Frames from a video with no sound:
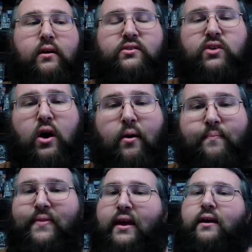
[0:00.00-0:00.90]

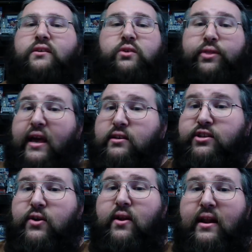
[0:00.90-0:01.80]
So thanks for
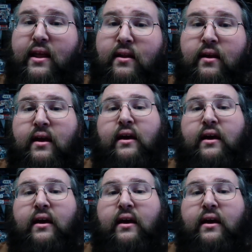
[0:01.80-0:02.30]
tuning in.